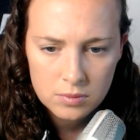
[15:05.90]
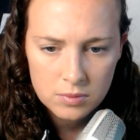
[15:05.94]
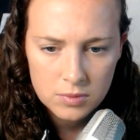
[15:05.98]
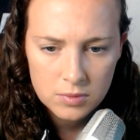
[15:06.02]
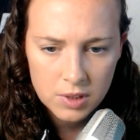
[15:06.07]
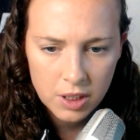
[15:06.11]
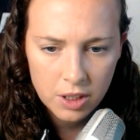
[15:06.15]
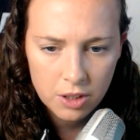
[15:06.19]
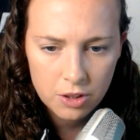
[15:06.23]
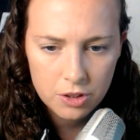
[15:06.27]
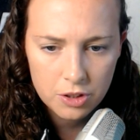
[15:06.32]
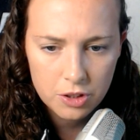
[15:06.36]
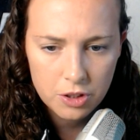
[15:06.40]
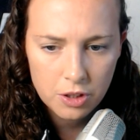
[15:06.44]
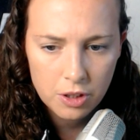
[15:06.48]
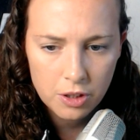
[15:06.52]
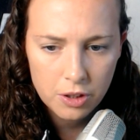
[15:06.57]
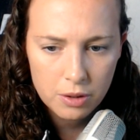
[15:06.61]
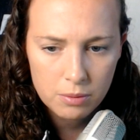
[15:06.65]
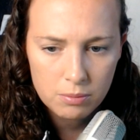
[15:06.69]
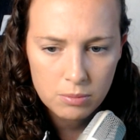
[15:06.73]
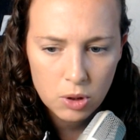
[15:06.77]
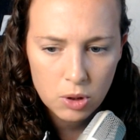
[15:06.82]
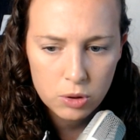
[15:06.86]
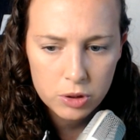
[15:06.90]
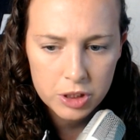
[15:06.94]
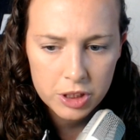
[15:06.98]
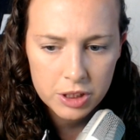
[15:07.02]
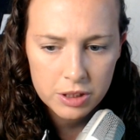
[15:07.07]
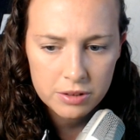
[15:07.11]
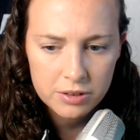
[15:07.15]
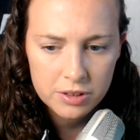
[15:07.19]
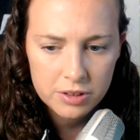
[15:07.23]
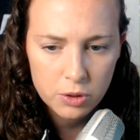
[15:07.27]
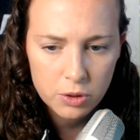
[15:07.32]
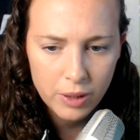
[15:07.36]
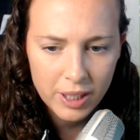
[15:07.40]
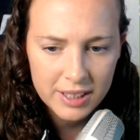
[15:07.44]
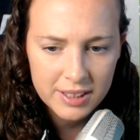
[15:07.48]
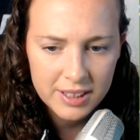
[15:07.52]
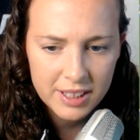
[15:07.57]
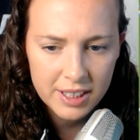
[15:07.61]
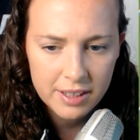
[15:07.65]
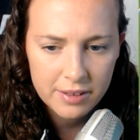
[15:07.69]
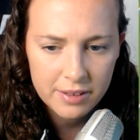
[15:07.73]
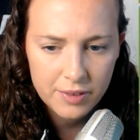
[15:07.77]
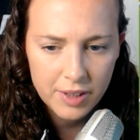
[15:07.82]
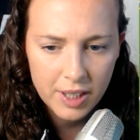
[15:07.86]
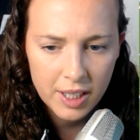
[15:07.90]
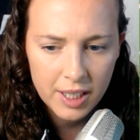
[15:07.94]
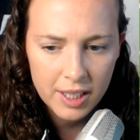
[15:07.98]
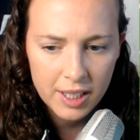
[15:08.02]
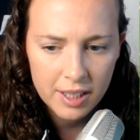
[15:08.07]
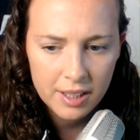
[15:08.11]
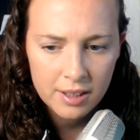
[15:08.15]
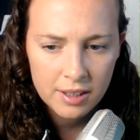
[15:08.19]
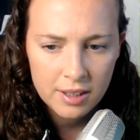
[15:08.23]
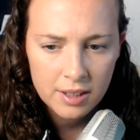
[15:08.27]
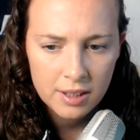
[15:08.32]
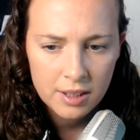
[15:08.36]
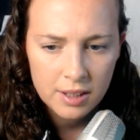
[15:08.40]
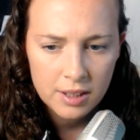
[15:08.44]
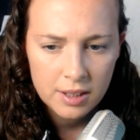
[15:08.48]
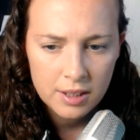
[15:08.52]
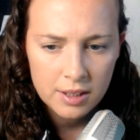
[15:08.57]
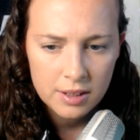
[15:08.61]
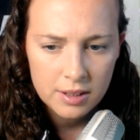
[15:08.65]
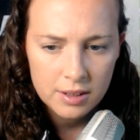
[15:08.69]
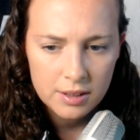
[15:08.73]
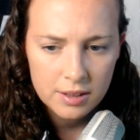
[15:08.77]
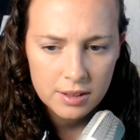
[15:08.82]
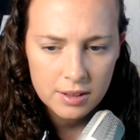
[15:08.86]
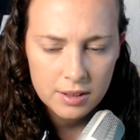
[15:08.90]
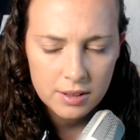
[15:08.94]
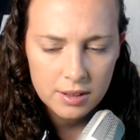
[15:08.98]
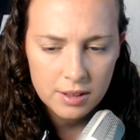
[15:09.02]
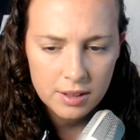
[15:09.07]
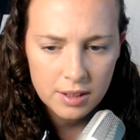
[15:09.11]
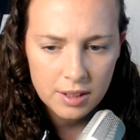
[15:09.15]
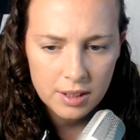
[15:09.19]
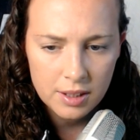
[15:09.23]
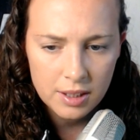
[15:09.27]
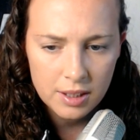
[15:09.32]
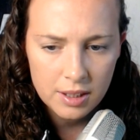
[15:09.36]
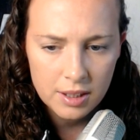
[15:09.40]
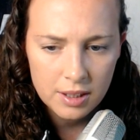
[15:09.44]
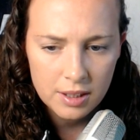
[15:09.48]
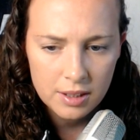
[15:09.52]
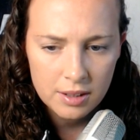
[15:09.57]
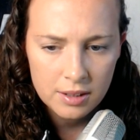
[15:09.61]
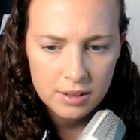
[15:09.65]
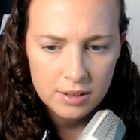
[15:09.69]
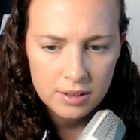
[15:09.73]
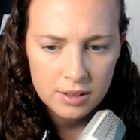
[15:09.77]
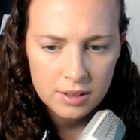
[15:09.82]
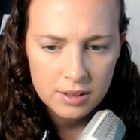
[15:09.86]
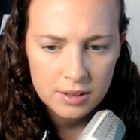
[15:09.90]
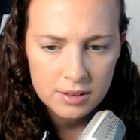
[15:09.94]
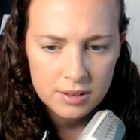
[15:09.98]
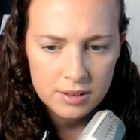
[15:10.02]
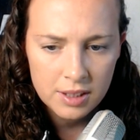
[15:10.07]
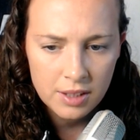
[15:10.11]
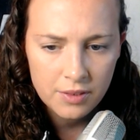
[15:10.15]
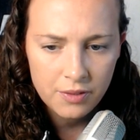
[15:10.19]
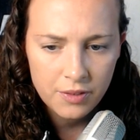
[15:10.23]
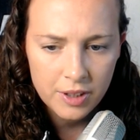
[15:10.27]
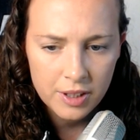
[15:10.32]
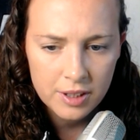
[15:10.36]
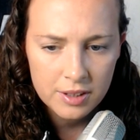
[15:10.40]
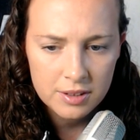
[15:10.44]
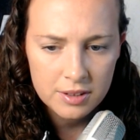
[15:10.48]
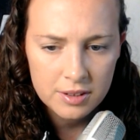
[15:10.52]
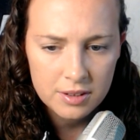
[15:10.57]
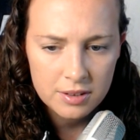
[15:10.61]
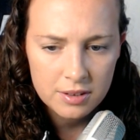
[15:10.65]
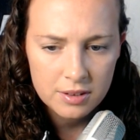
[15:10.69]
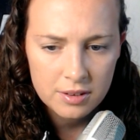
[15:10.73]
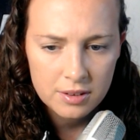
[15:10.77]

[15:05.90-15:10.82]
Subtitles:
Here's another motion to identify the defense.